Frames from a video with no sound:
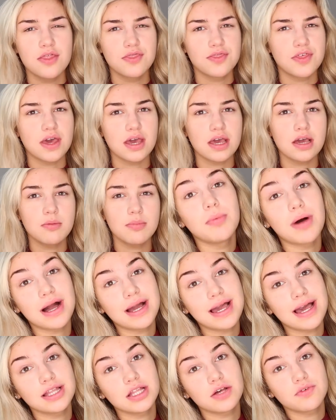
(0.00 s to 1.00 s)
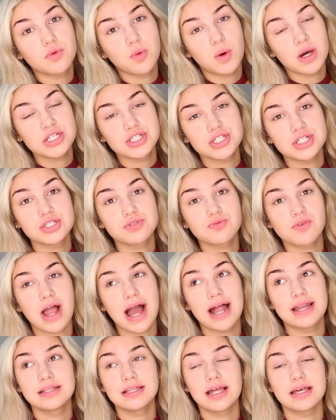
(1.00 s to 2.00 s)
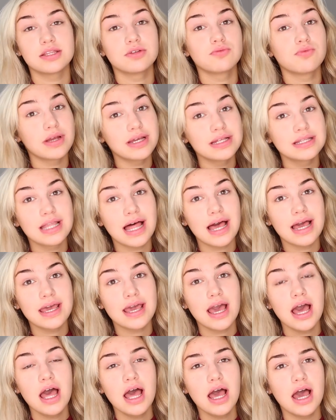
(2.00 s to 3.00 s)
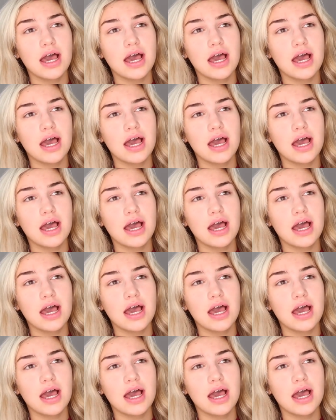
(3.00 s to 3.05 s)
thing, but I get a lot of questions regarding like the ring light